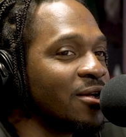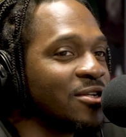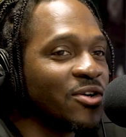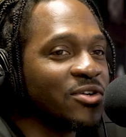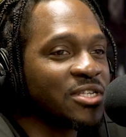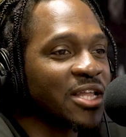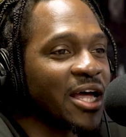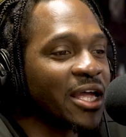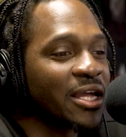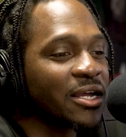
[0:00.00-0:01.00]
So it's
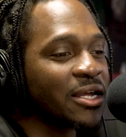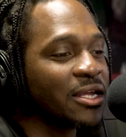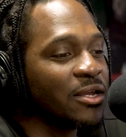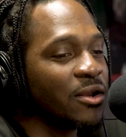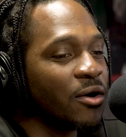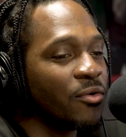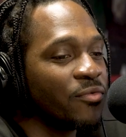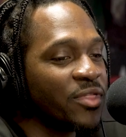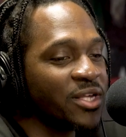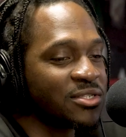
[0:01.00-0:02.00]
like, you know,
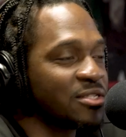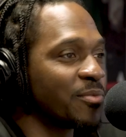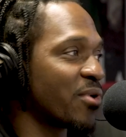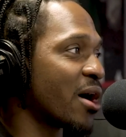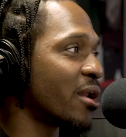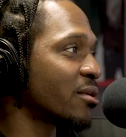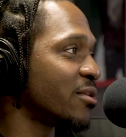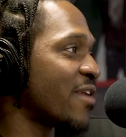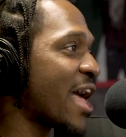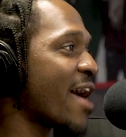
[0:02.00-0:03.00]
this is the product
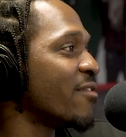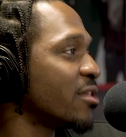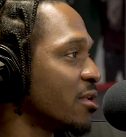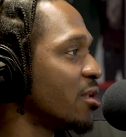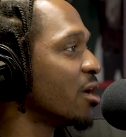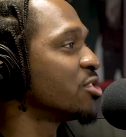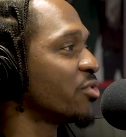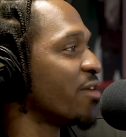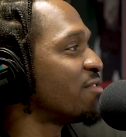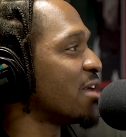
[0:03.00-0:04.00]
of having the
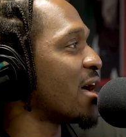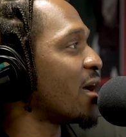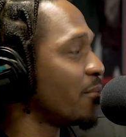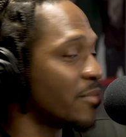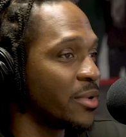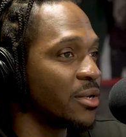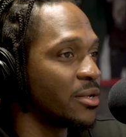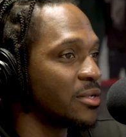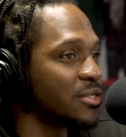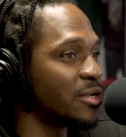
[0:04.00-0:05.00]
luxury of time
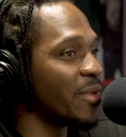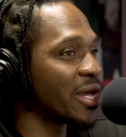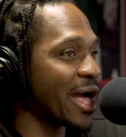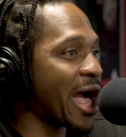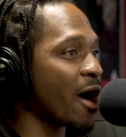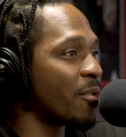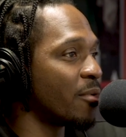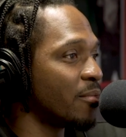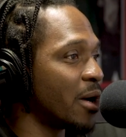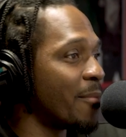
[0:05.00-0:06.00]
to make an
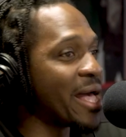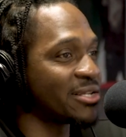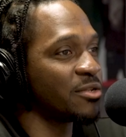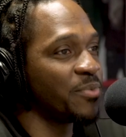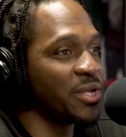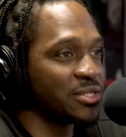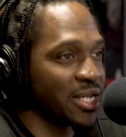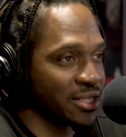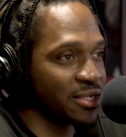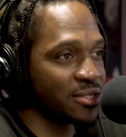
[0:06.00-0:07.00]
album, a masterpiece
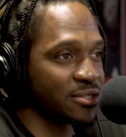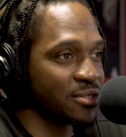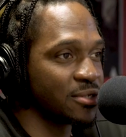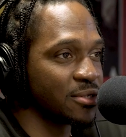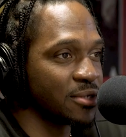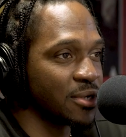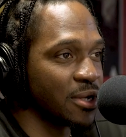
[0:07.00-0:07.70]
like this. Right.